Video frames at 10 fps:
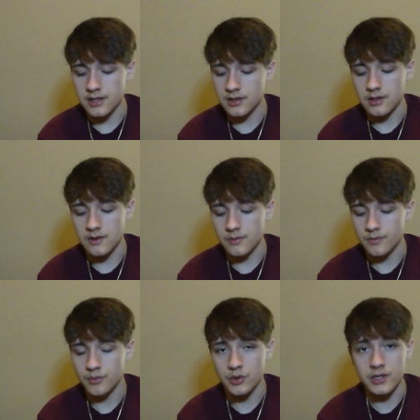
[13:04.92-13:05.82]
to the
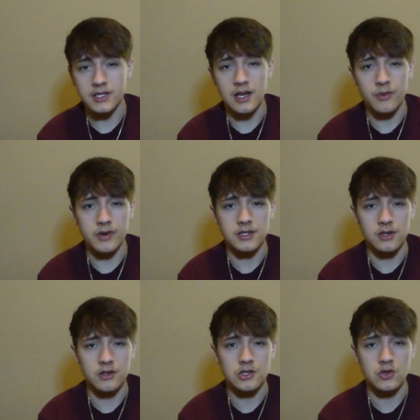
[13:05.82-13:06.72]
preset ones
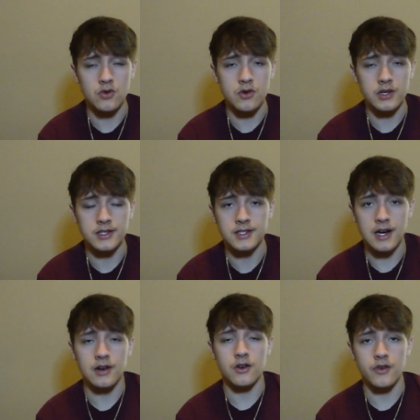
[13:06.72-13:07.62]
that are stored
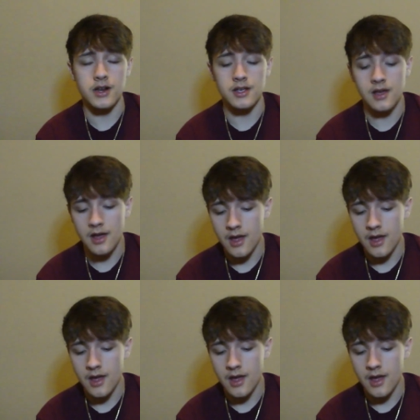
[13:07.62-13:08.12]
inside already.